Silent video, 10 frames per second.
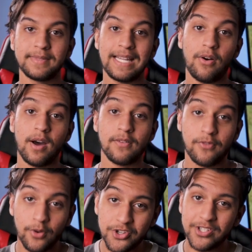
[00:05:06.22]
Now,
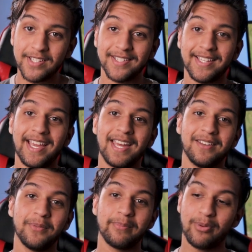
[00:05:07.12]
unfortunately,
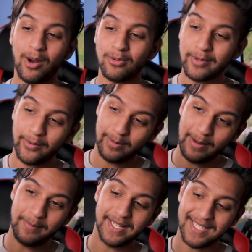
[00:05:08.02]
and probably one of my
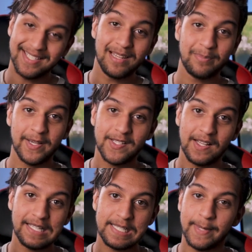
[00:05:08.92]
biggest nitpicks
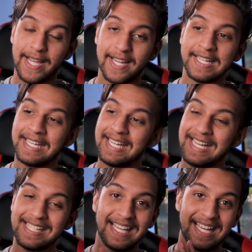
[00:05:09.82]
on this bag
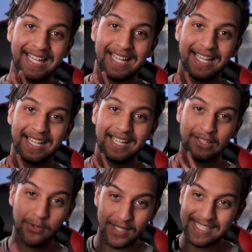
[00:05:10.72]
is that
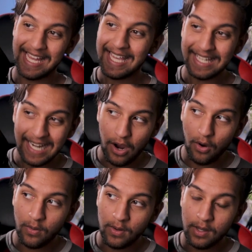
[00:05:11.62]
you can take it
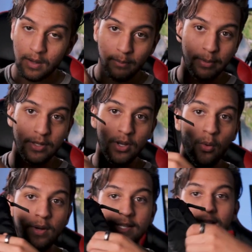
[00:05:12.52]
out, but no one is